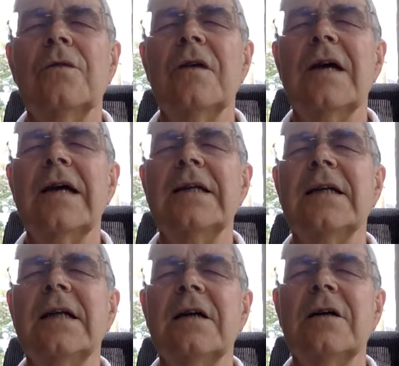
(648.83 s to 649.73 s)
of your head
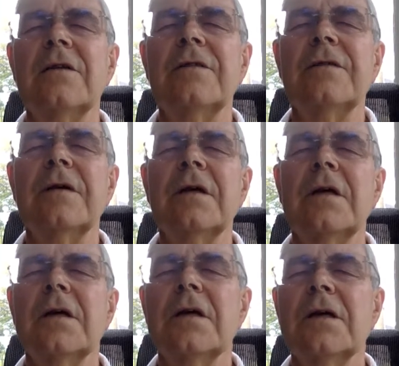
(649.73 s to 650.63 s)
alive
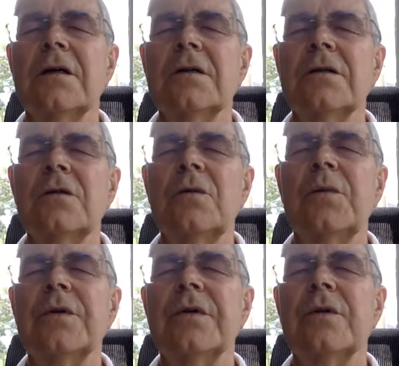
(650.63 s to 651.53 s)
to your
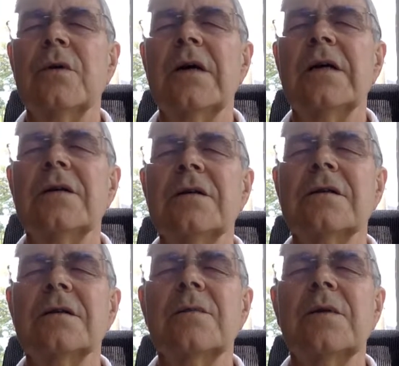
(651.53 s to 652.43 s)
body
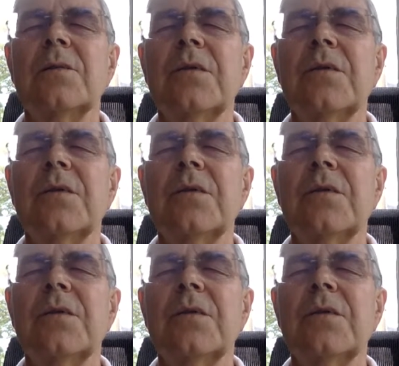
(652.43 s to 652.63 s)
awareness, being